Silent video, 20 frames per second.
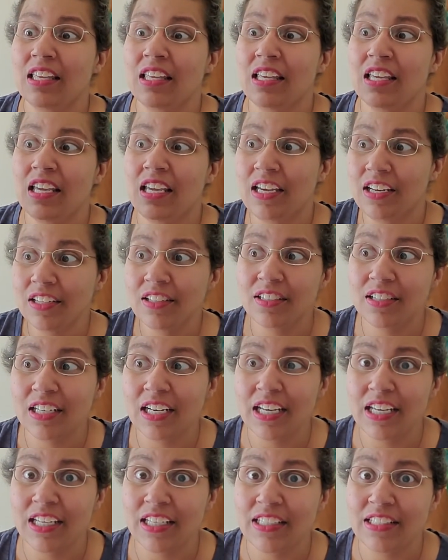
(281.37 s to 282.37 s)
Here
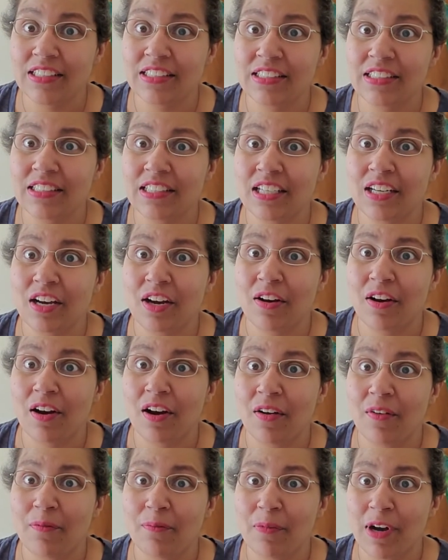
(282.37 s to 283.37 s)
is
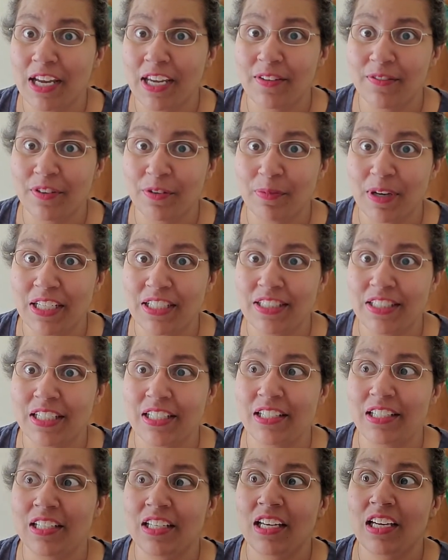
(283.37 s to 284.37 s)
my
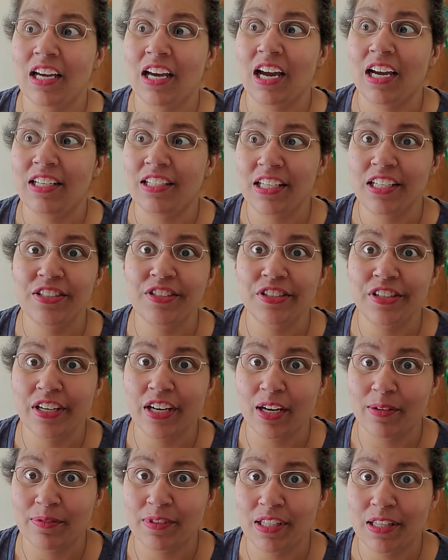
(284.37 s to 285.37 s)
information. I need you to
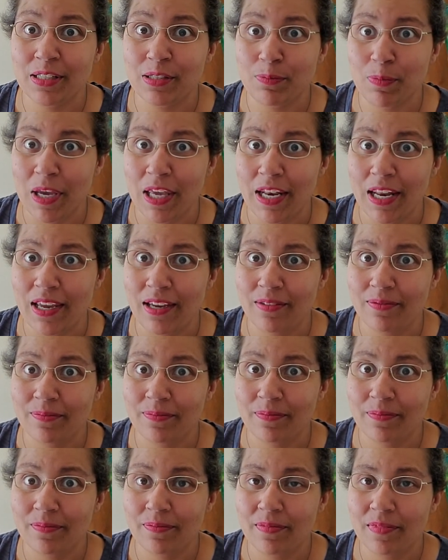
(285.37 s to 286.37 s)
come to this meeting.
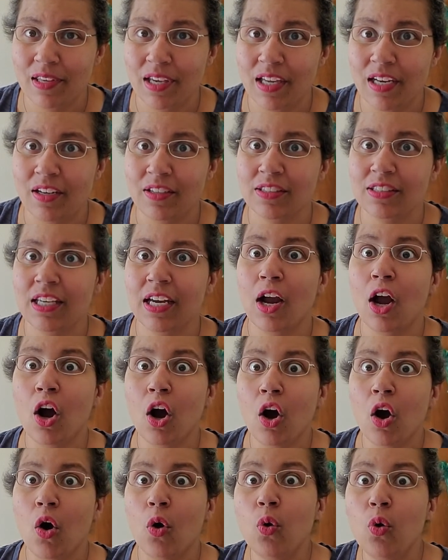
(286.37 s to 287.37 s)
And I was like,
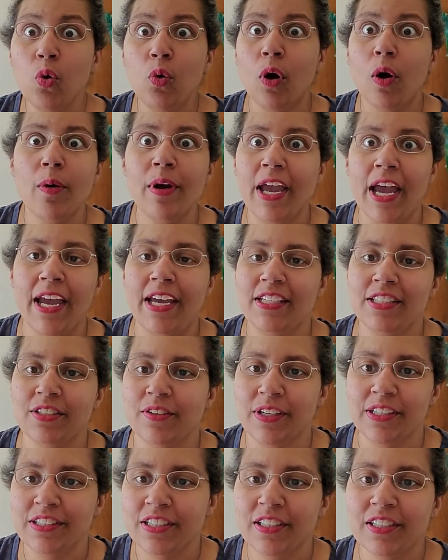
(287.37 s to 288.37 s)
ooh, okay.
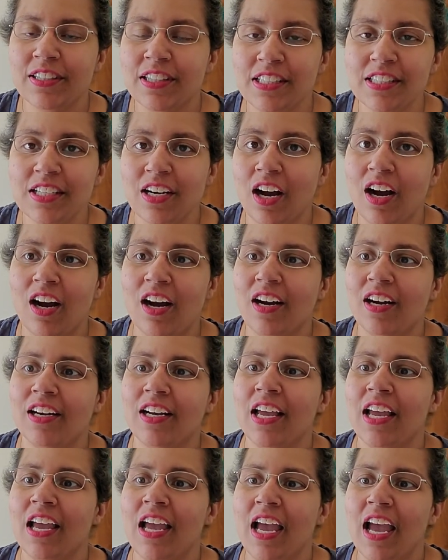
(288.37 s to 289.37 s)
So I took this
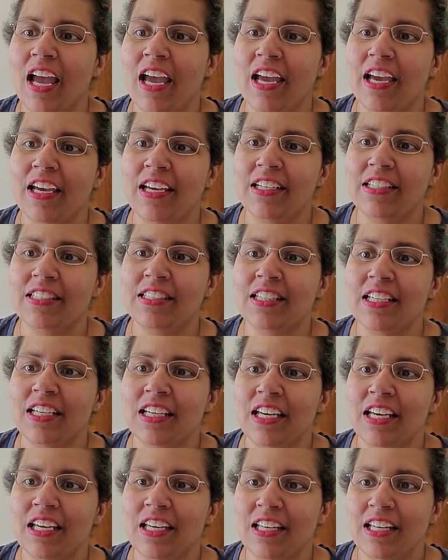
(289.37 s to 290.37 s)
card and
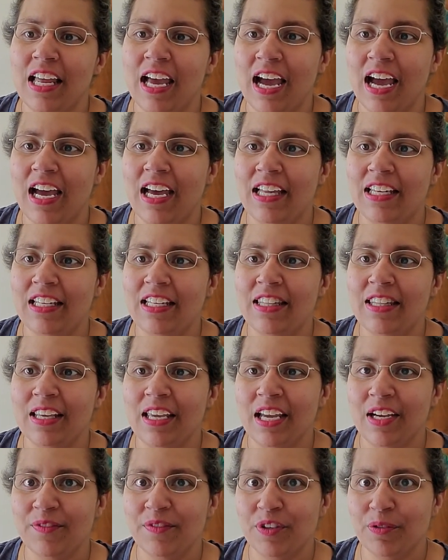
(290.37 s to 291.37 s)
it had
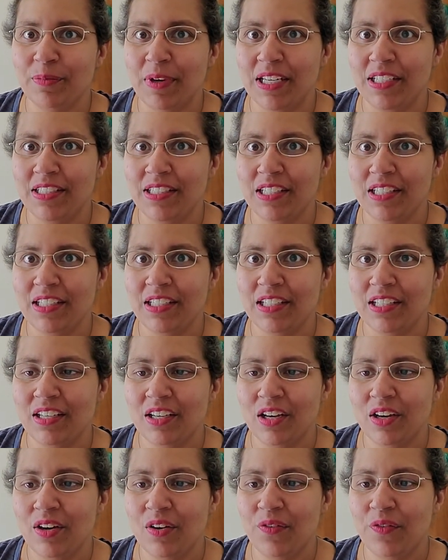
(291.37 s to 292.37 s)
the information
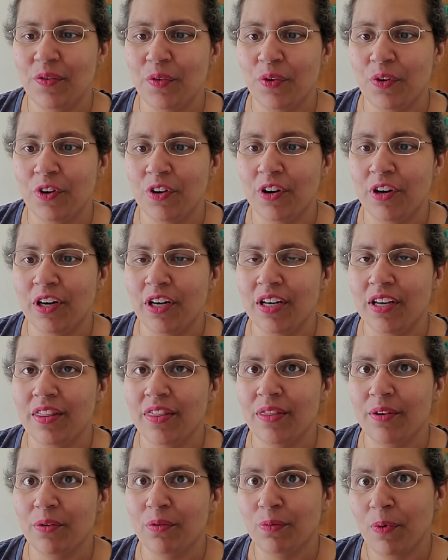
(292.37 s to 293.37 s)
for
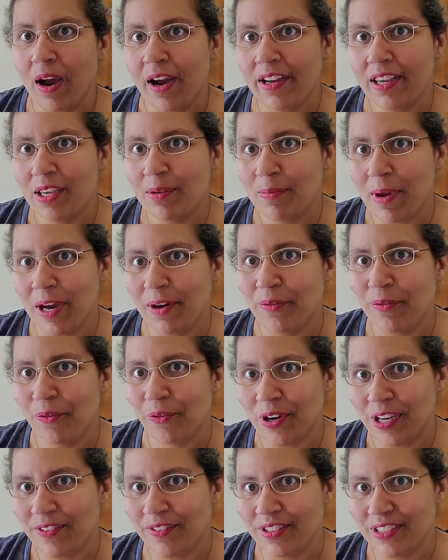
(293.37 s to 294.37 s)
the Rocky Mountain
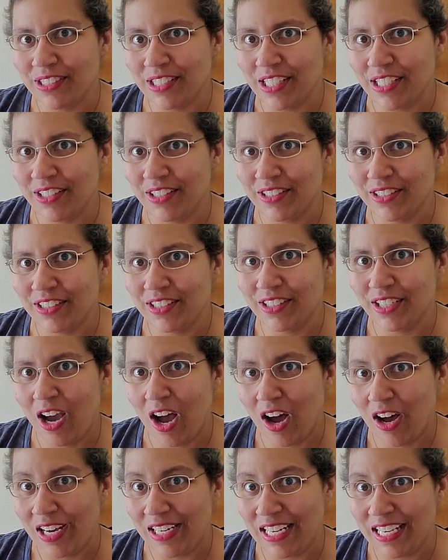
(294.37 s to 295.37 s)
Weavers Guild
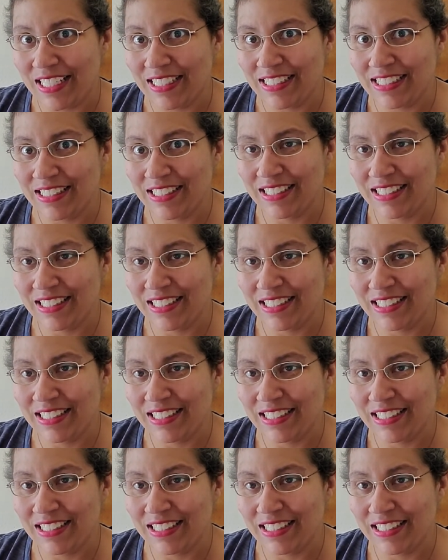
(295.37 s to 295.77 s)
on it.